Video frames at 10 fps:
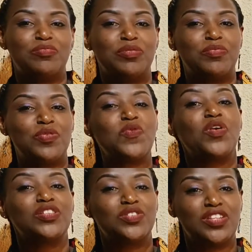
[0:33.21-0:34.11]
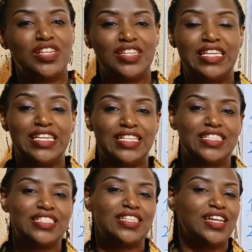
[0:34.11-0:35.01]
people who want to learn
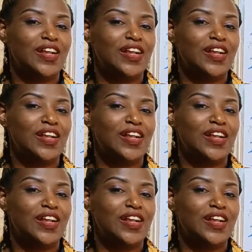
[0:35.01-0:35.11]
English,